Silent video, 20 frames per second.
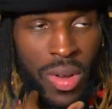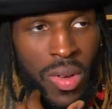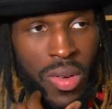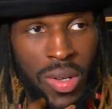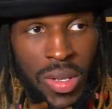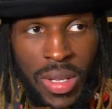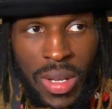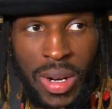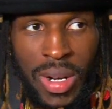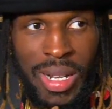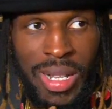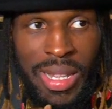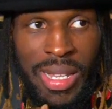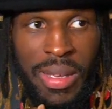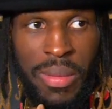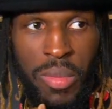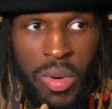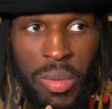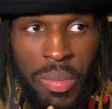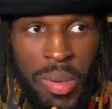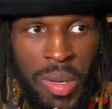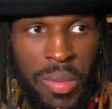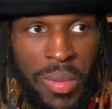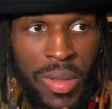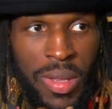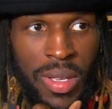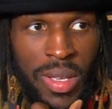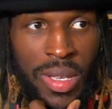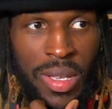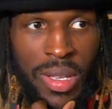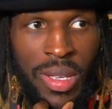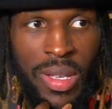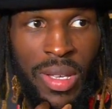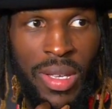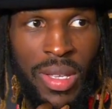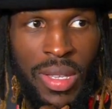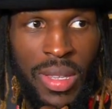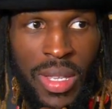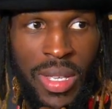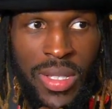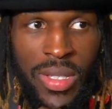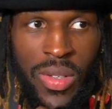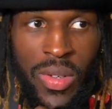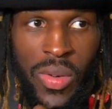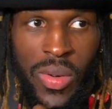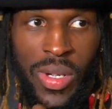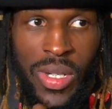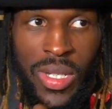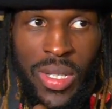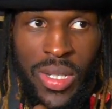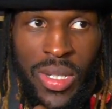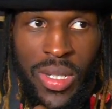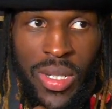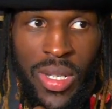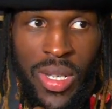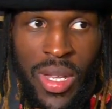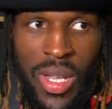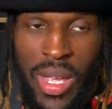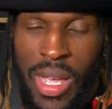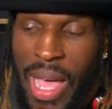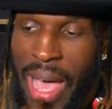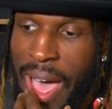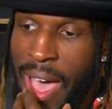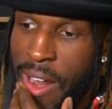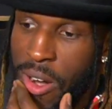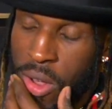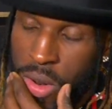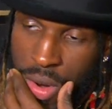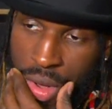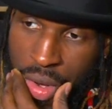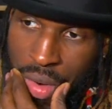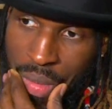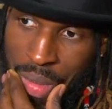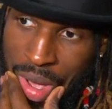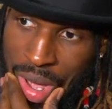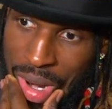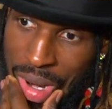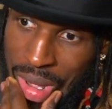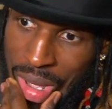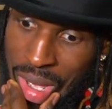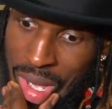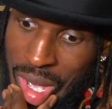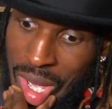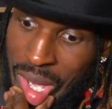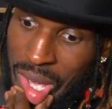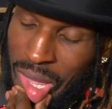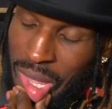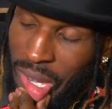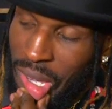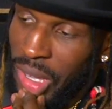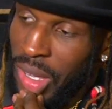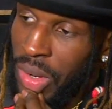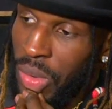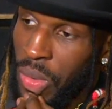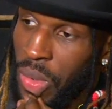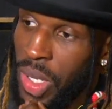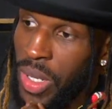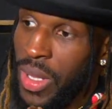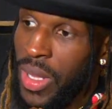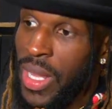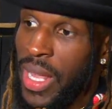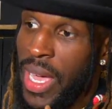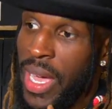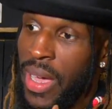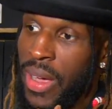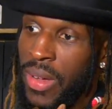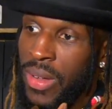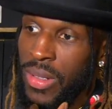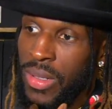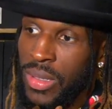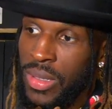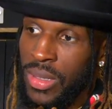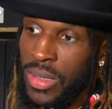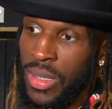know. Are they letting more people in? That's the question. I don't know. But they're getting really loud.